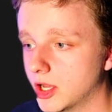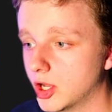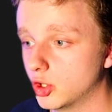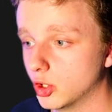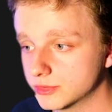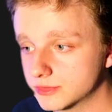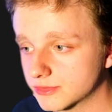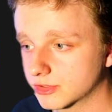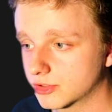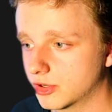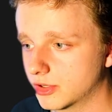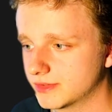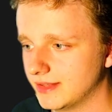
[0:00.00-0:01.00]
go to
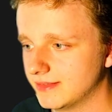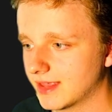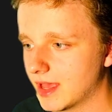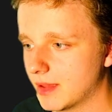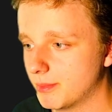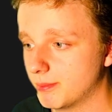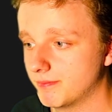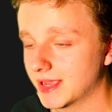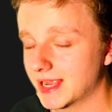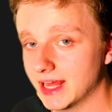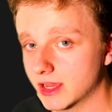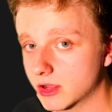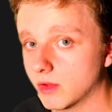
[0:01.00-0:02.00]
security tab,
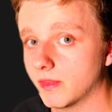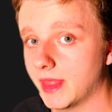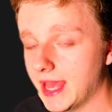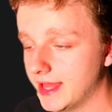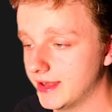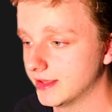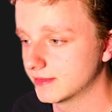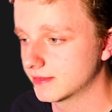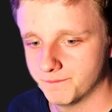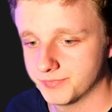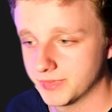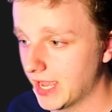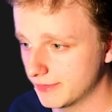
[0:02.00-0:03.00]
click on edit.
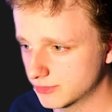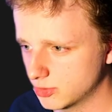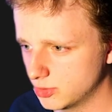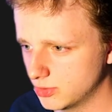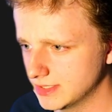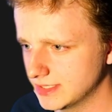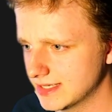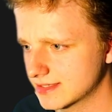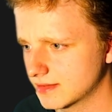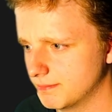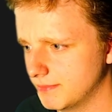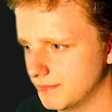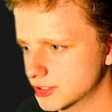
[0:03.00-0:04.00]
After doing this,
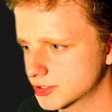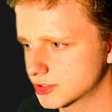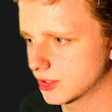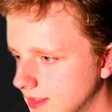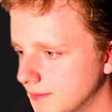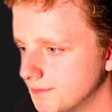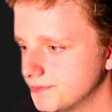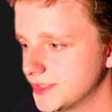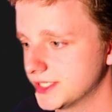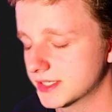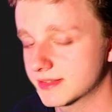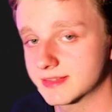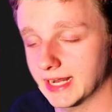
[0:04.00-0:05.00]
make sure they
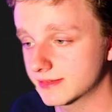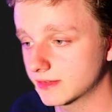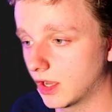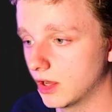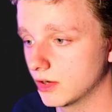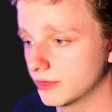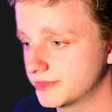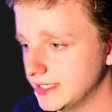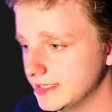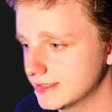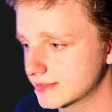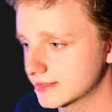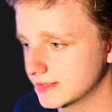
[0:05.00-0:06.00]
just select all of
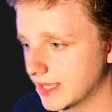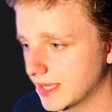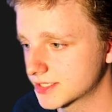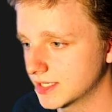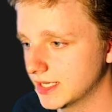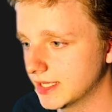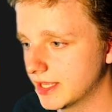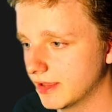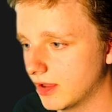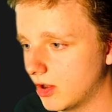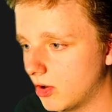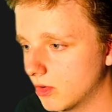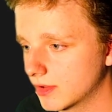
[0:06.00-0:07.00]
these, they actually get,
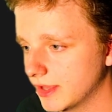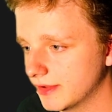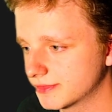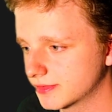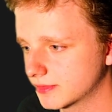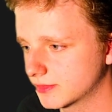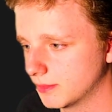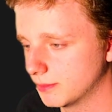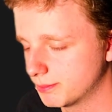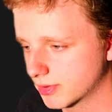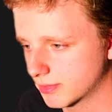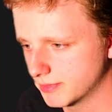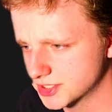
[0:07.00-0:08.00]
all give them
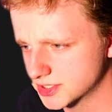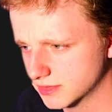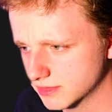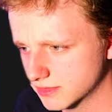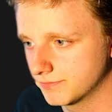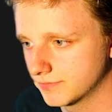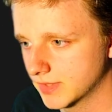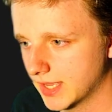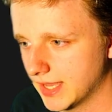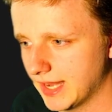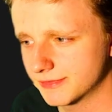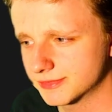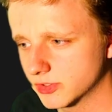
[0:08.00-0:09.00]
permissions and
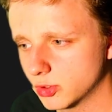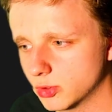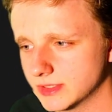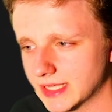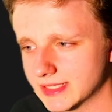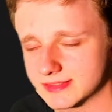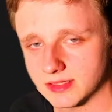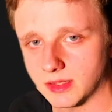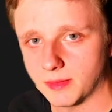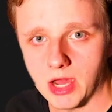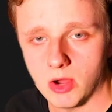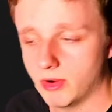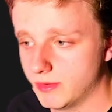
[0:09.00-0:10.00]
after doing that
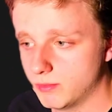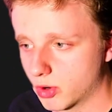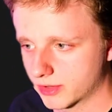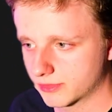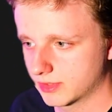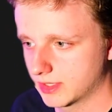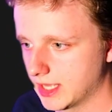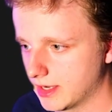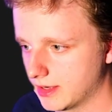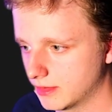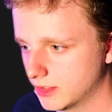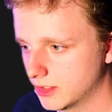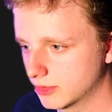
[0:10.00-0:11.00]
somehow it works again.
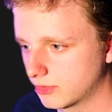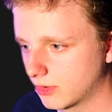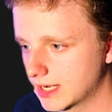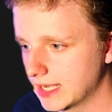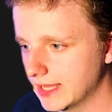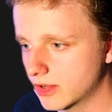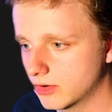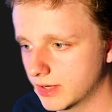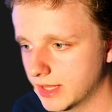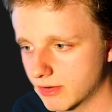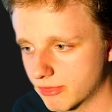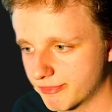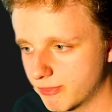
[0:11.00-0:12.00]
So click on
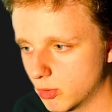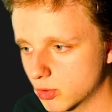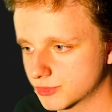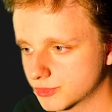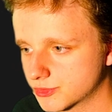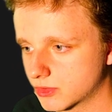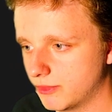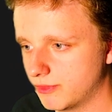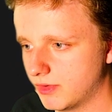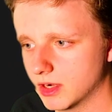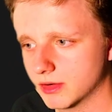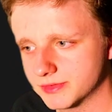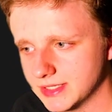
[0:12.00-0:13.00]
here full control for
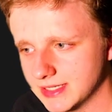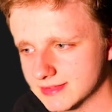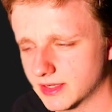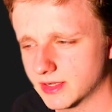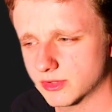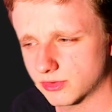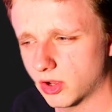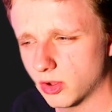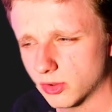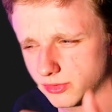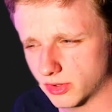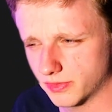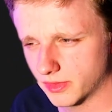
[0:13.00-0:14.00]
all of these and there's
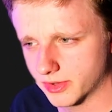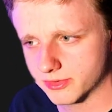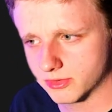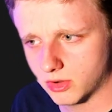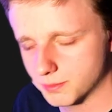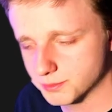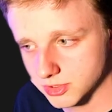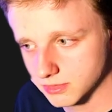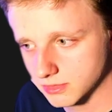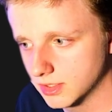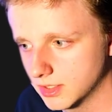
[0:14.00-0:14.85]
also another option